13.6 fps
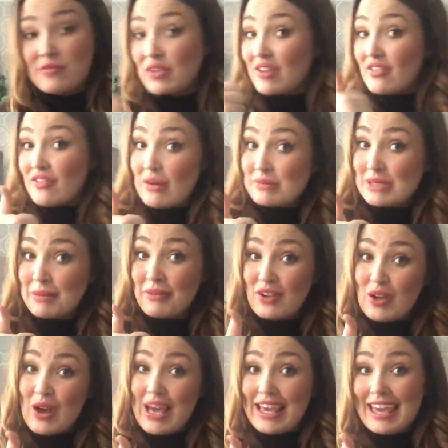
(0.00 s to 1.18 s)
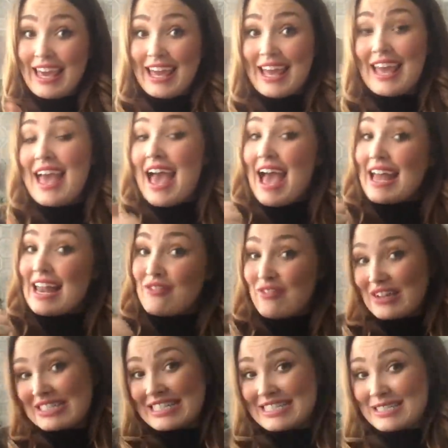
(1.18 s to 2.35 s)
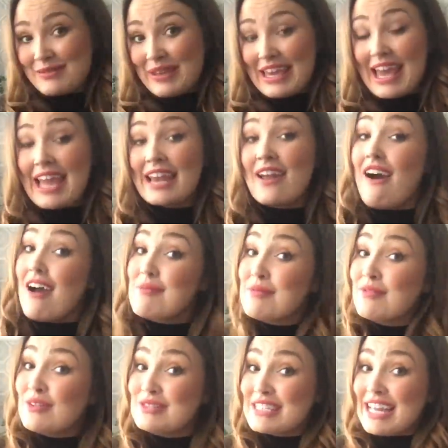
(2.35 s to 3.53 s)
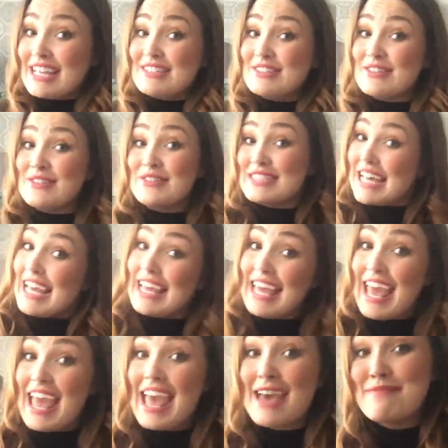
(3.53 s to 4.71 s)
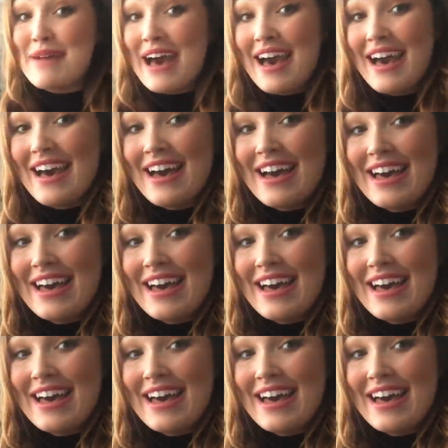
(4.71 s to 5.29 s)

Give it a thumbs up if you like it, and have a fantastic weekend. I've been Rosie Henshaw. Take care. Bye.